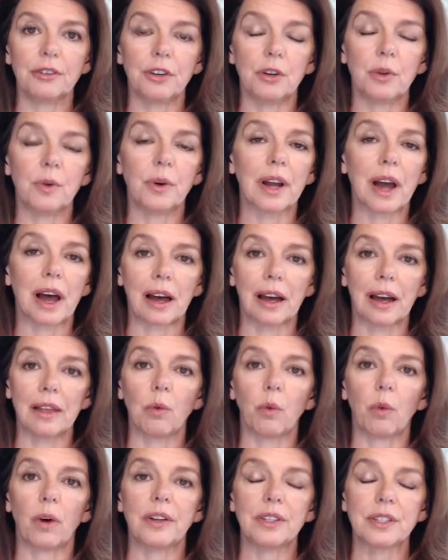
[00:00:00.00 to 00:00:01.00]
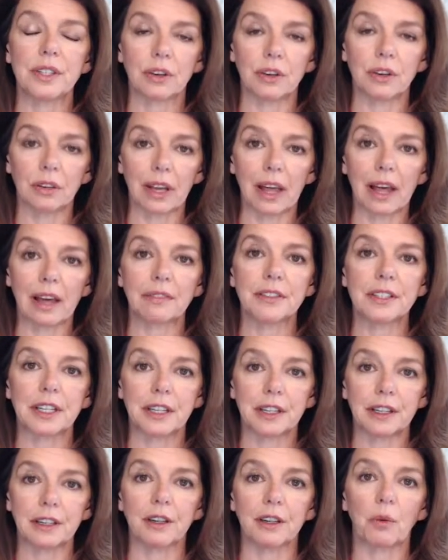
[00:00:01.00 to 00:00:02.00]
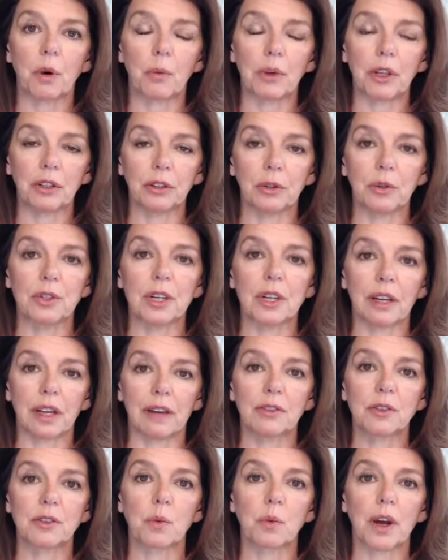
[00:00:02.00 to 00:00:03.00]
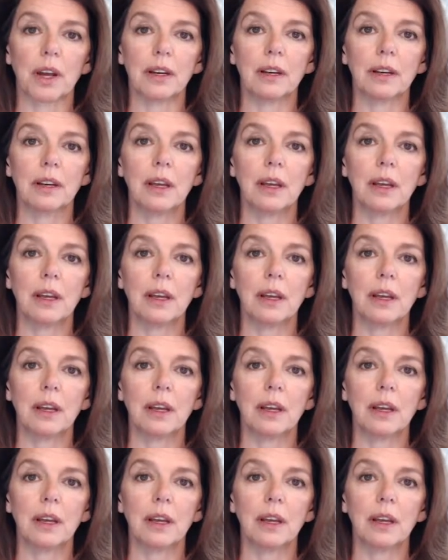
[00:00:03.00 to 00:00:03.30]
you and I, the ones that are left here when we lose a loved one,